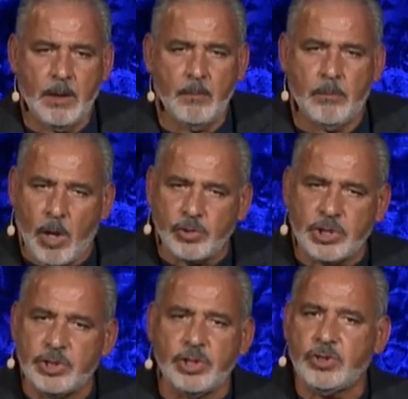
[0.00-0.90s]

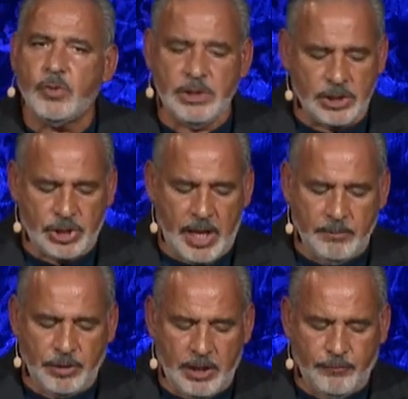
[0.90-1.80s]
Moses is doing the
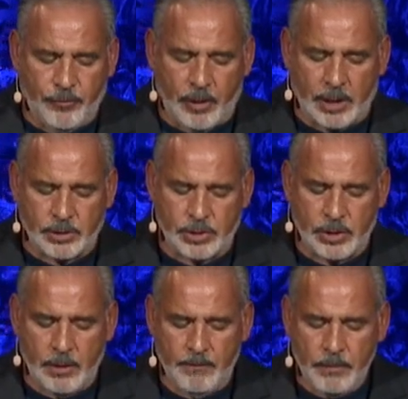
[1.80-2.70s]
same thing for us.
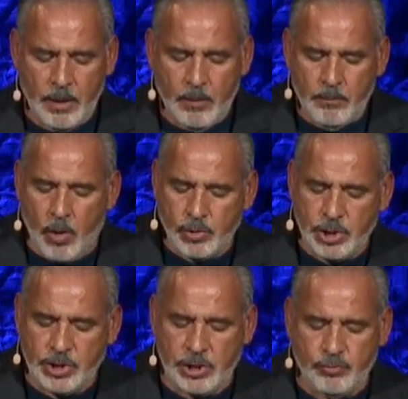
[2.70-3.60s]

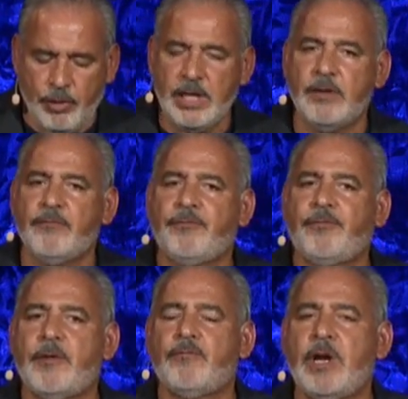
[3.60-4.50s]
Moses is
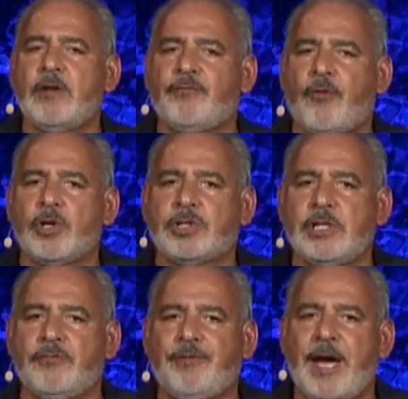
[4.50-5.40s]

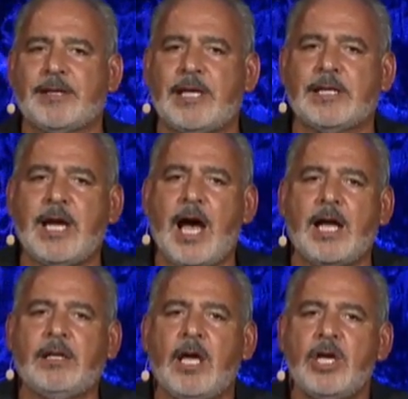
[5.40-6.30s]
reinforcing the fact that
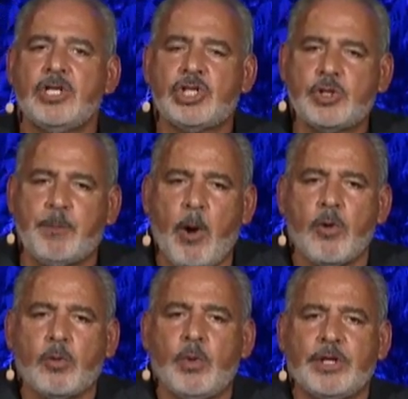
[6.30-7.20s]
God
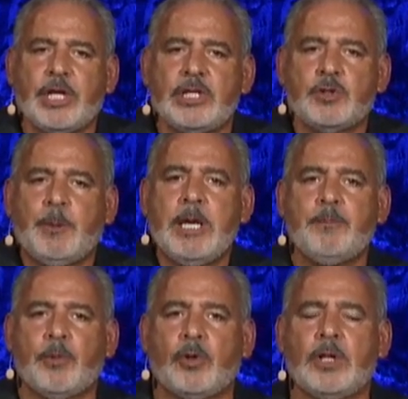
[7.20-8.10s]
spoke with his
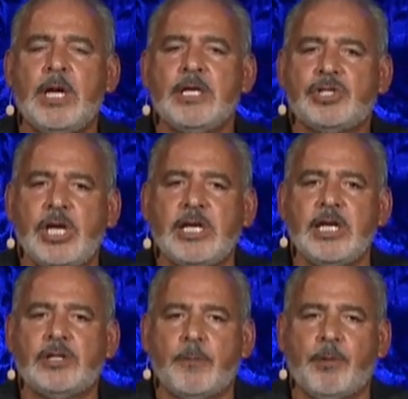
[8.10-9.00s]
people,
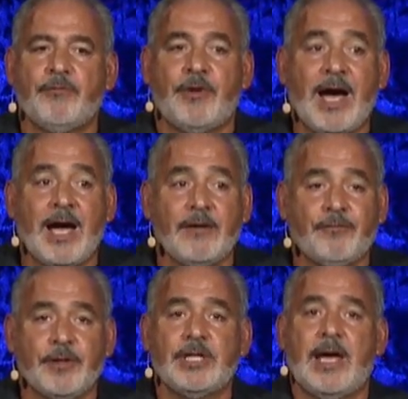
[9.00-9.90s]
seeking to provide
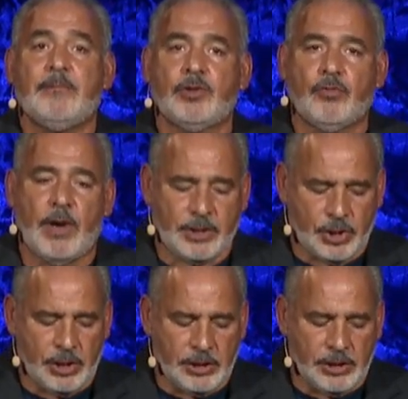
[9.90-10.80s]
for them
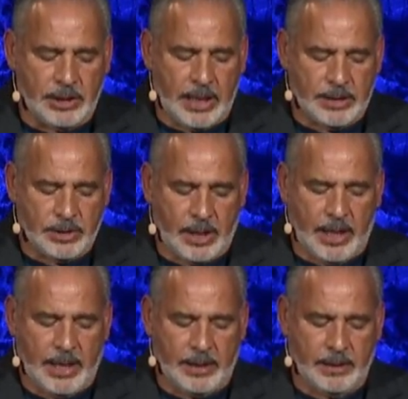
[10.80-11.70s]
direction in the days
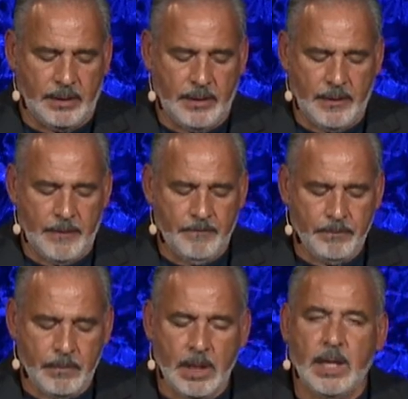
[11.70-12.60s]
ahead.
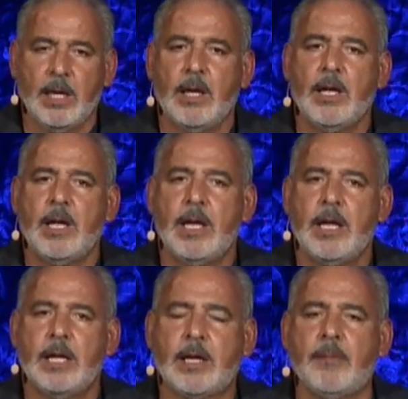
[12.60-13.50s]

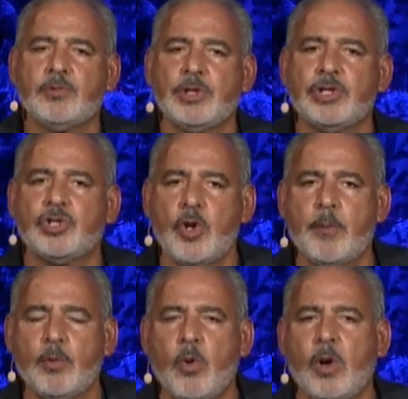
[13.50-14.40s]
It comes with a
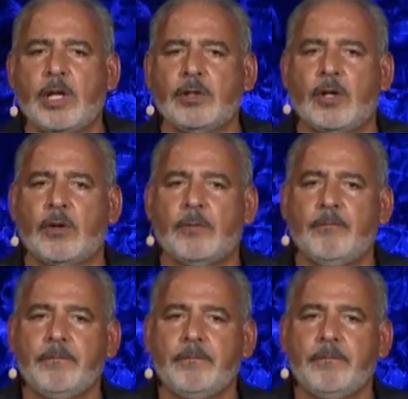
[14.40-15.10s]
sober warning, though.